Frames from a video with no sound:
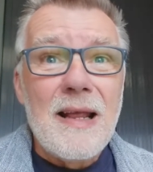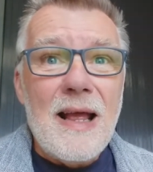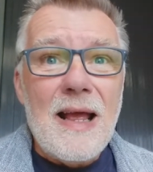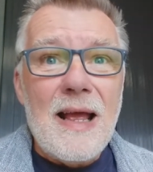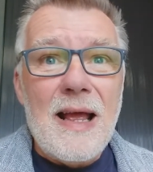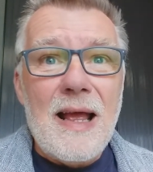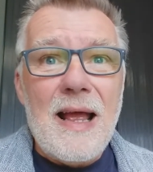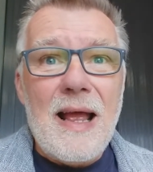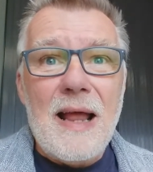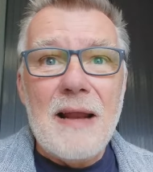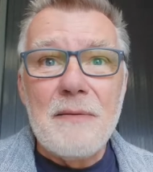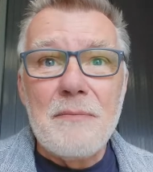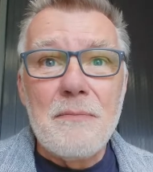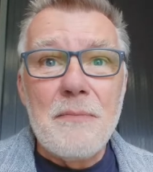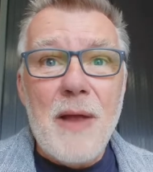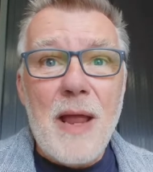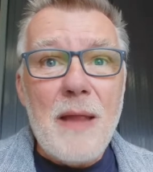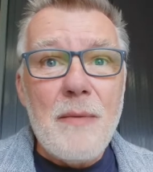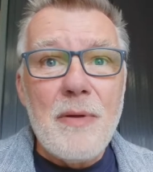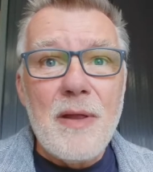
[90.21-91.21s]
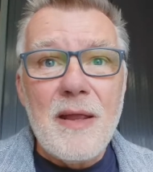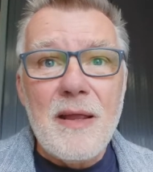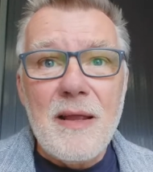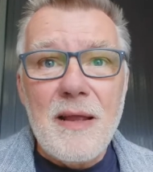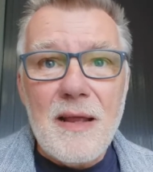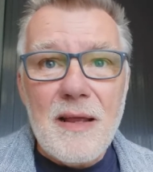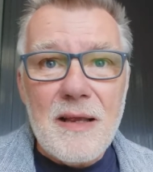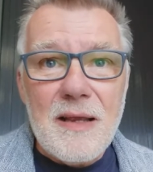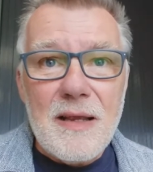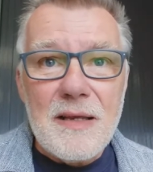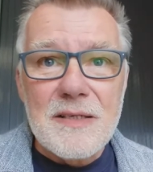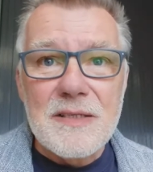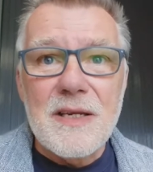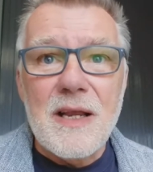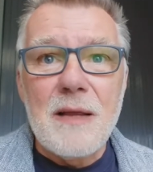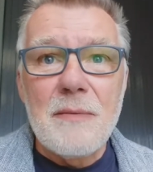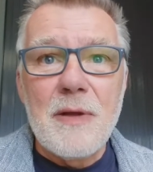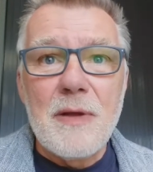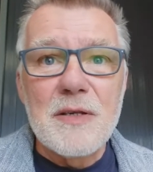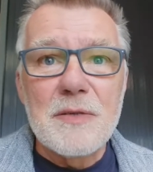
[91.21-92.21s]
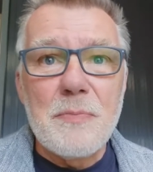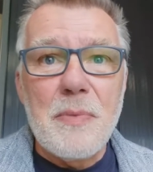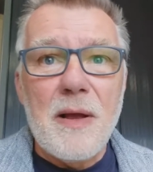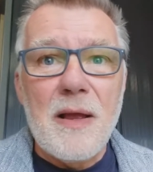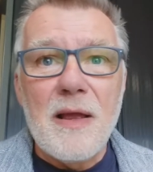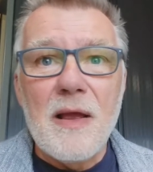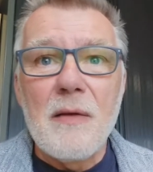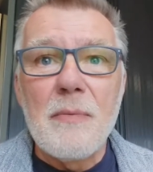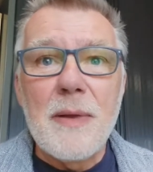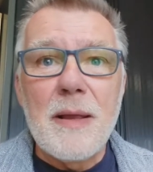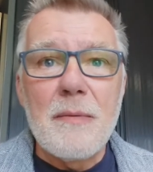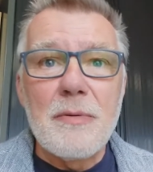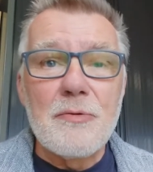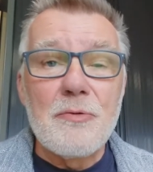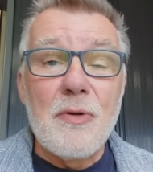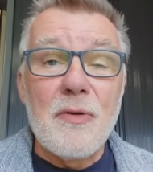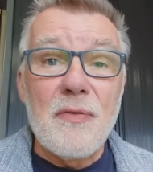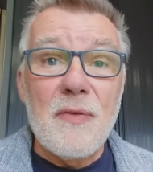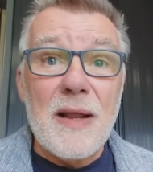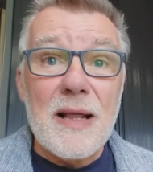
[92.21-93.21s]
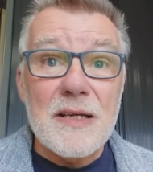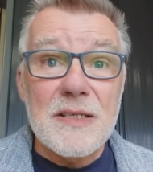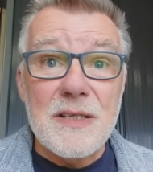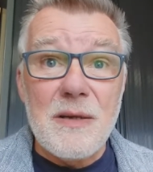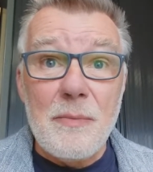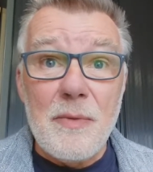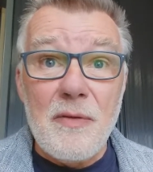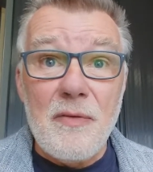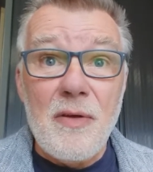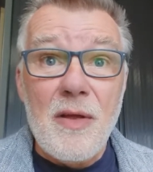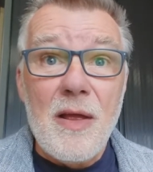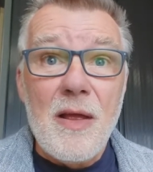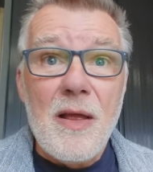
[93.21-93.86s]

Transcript: And maybe as time goes by, I'll be able to reflect some of